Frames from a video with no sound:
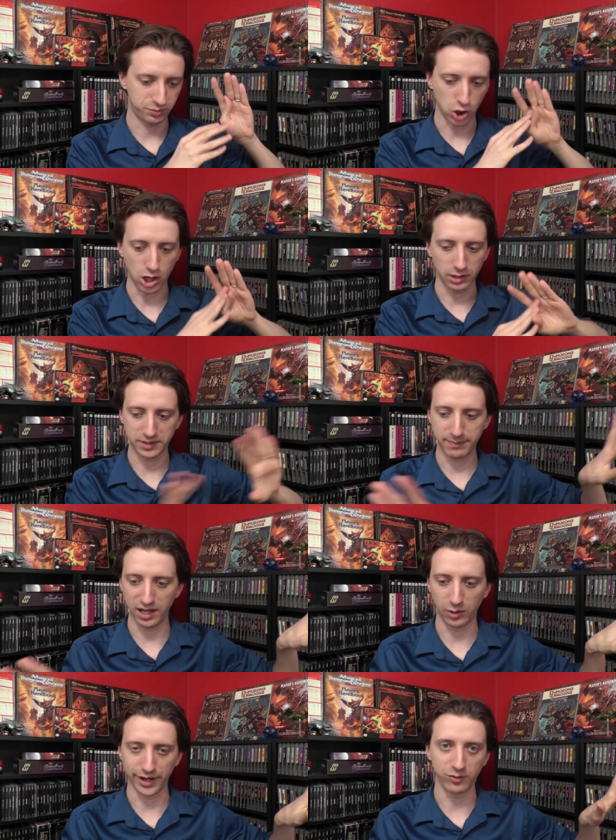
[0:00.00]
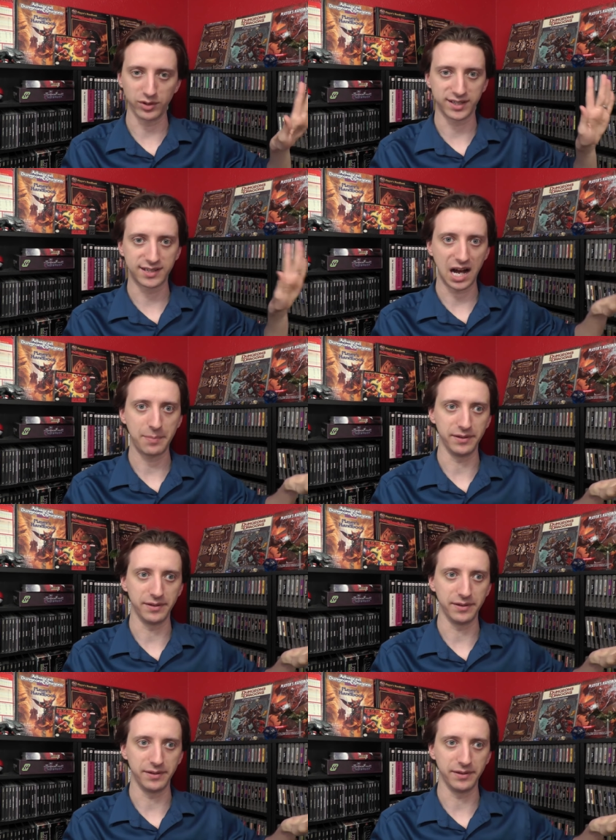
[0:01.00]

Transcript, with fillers: charm spell, whatever, would stop,